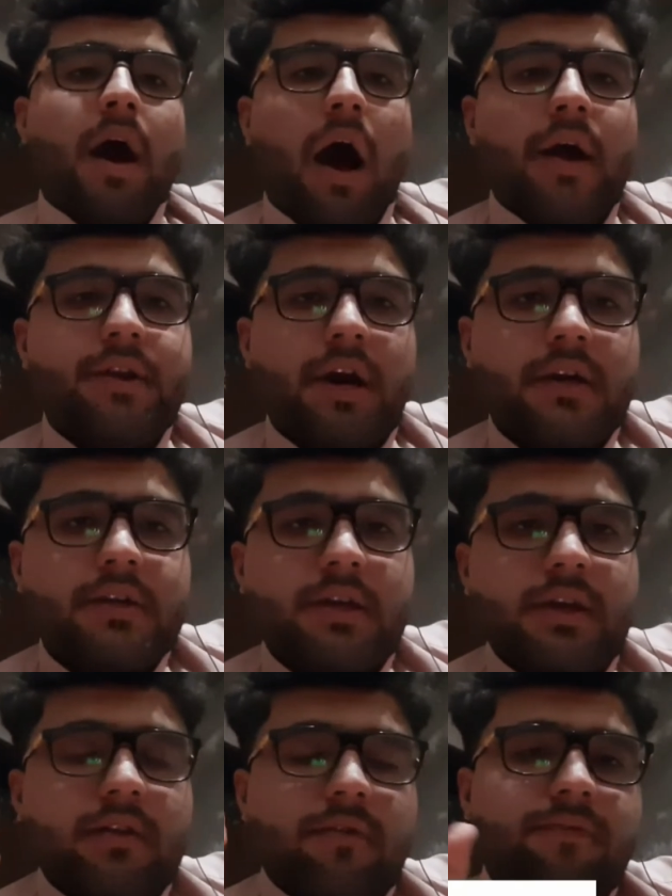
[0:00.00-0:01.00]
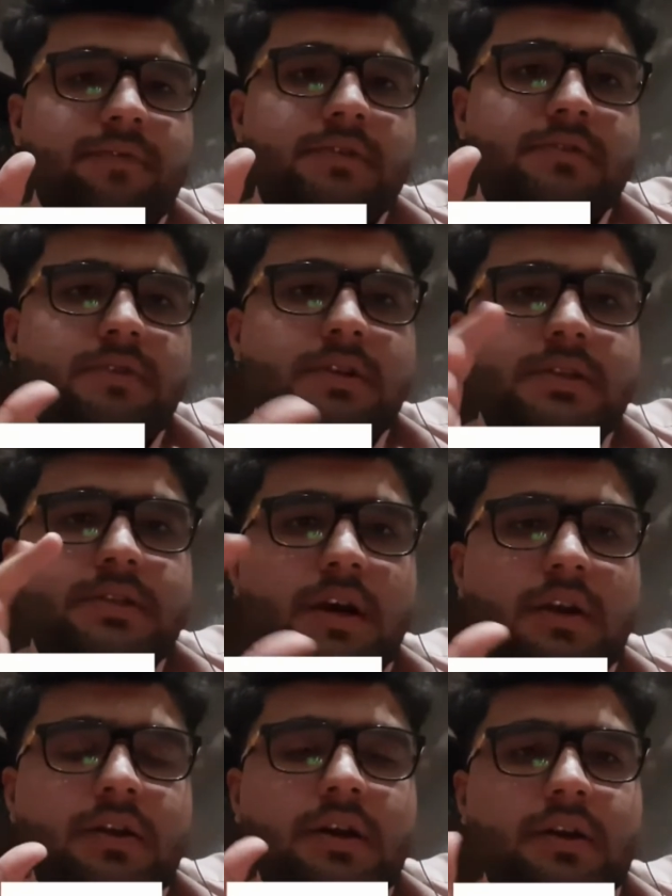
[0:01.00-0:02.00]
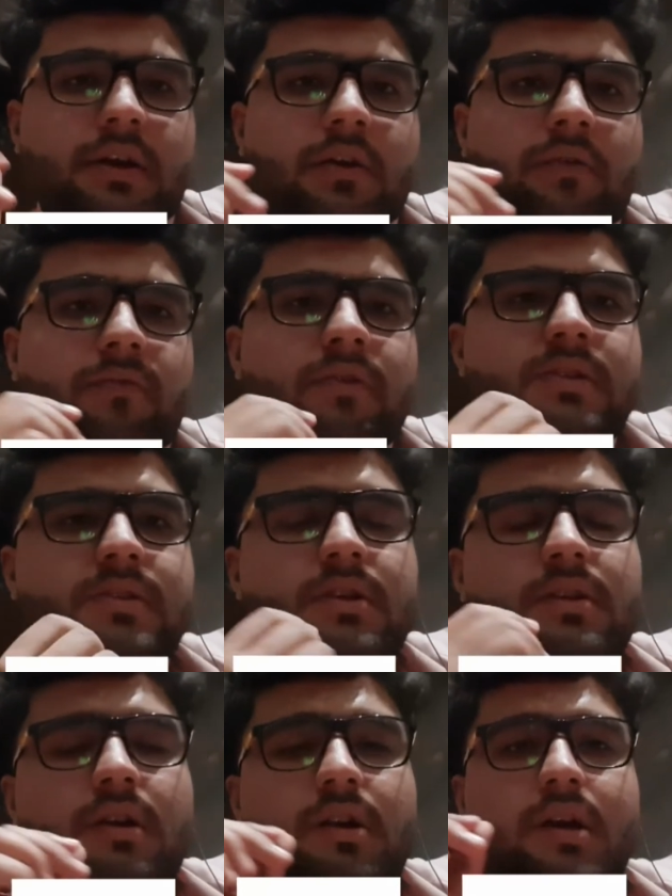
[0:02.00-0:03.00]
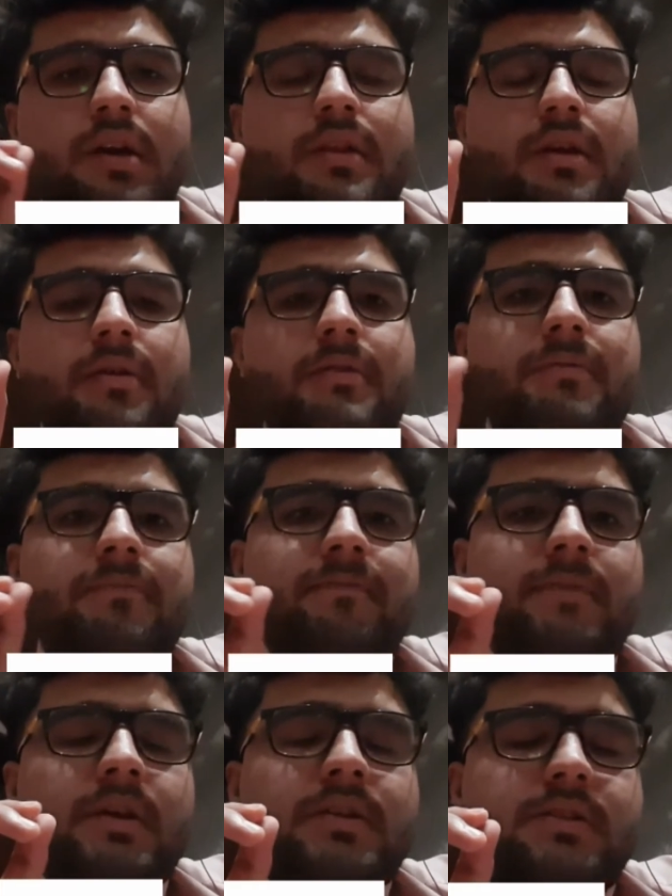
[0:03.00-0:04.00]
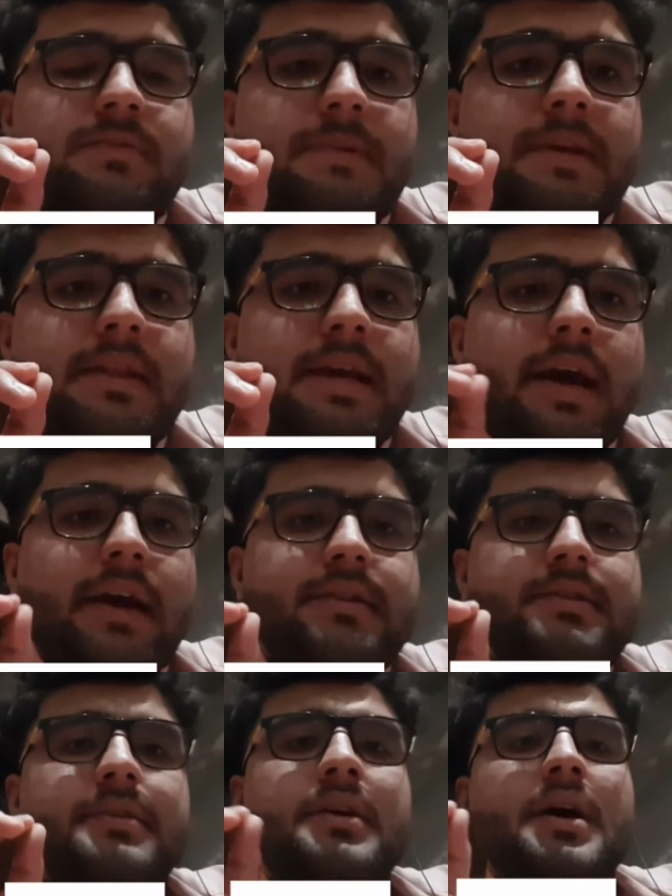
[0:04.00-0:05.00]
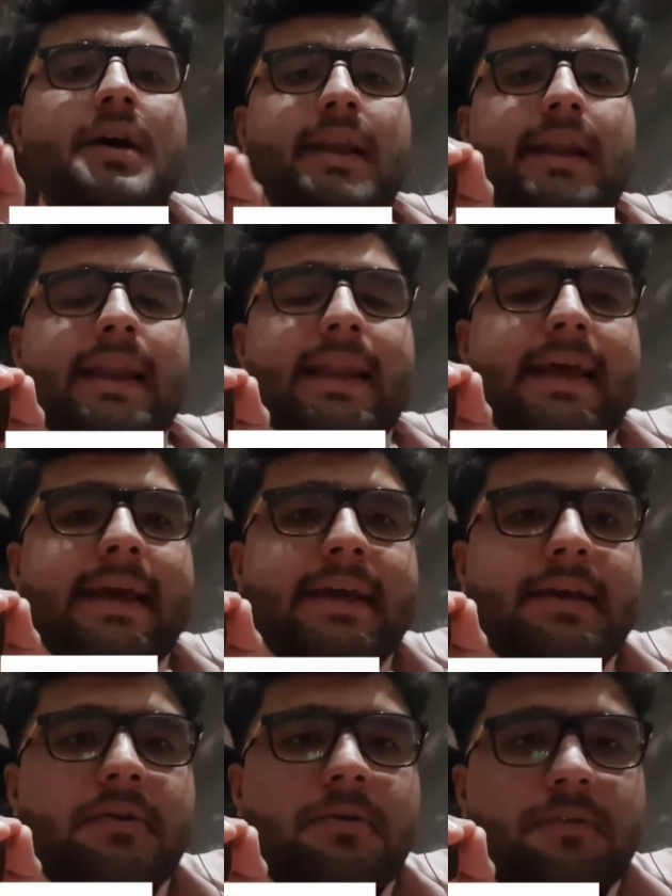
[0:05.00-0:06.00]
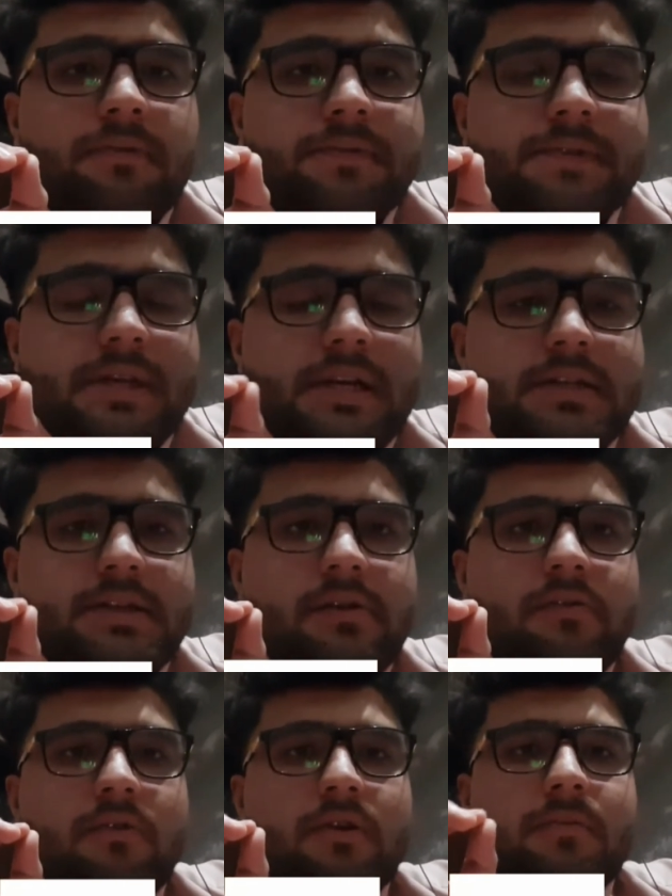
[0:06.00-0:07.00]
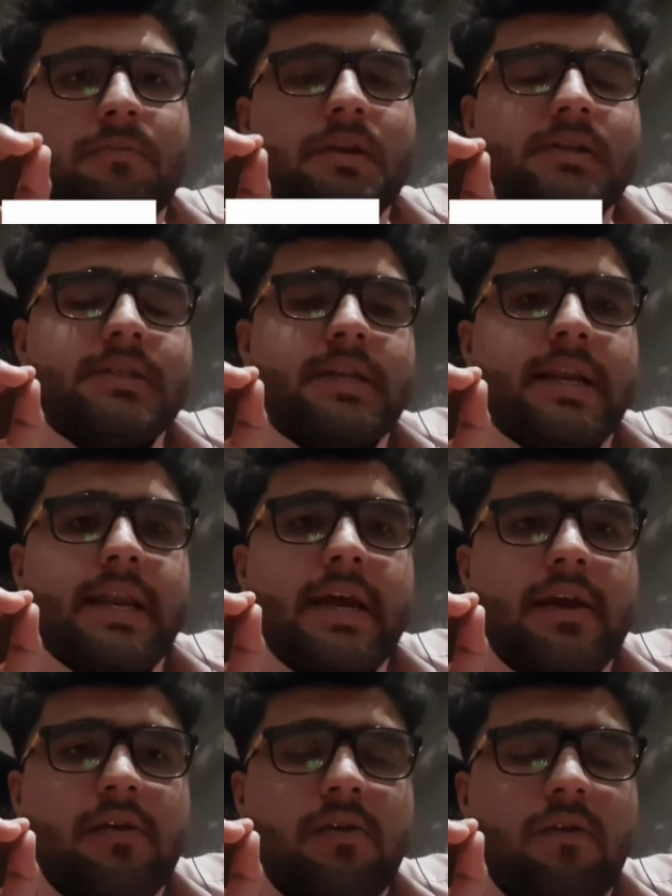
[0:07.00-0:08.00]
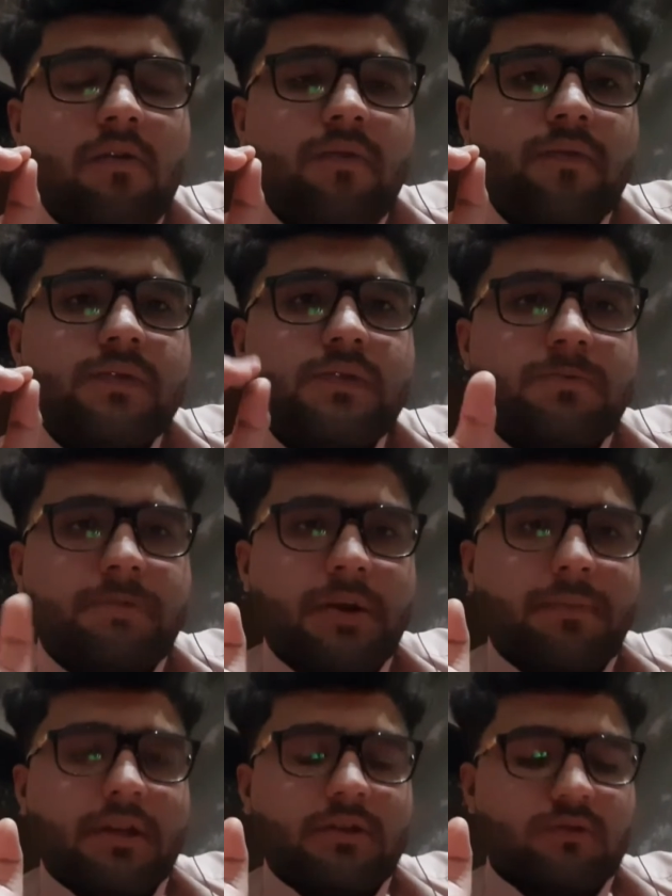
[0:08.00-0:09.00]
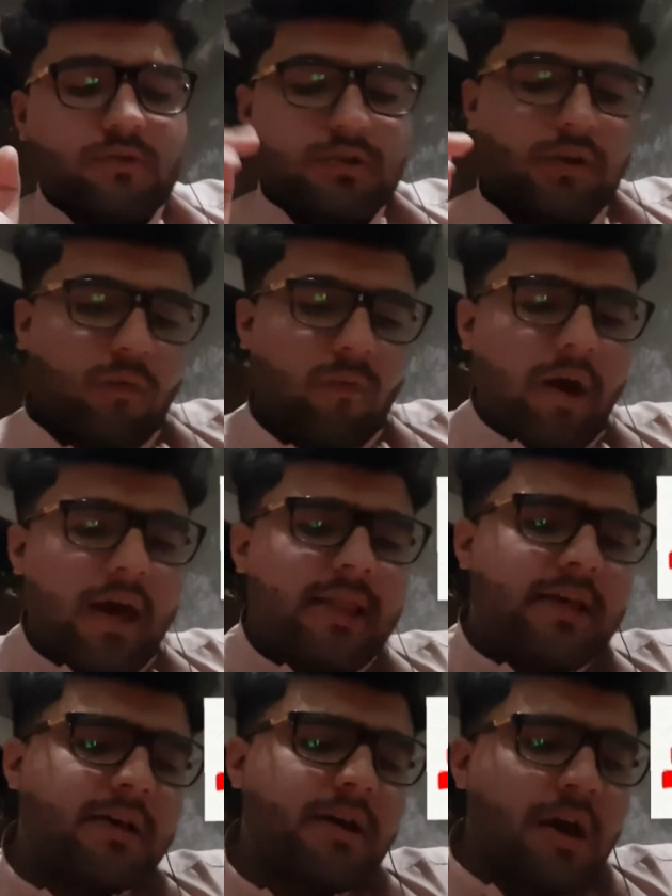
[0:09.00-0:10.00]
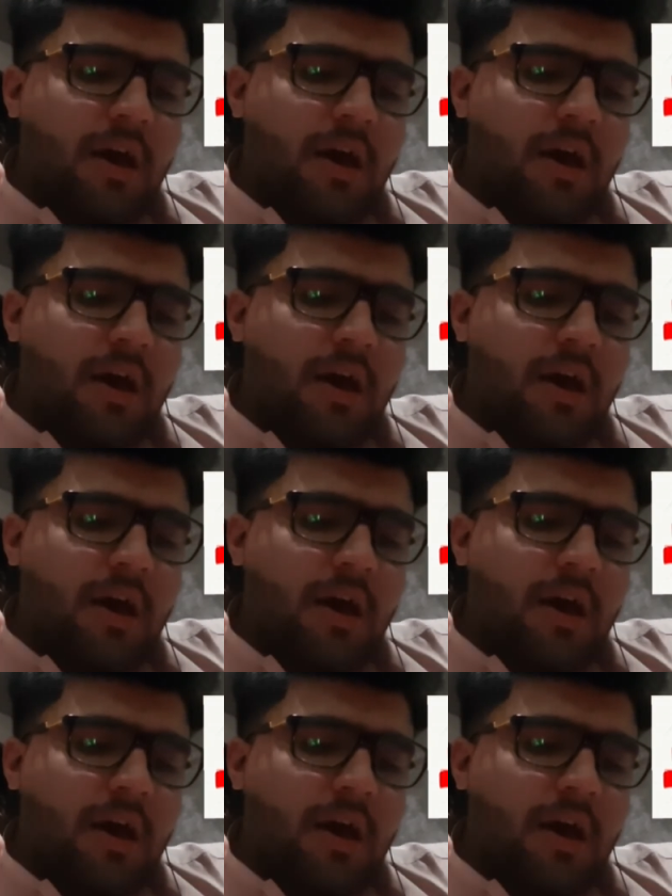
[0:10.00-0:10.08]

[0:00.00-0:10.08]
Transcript: anarchy. The first one is anarchy. What is anarchy? That it's mean that lack of central government, lack of supreme authority. Well,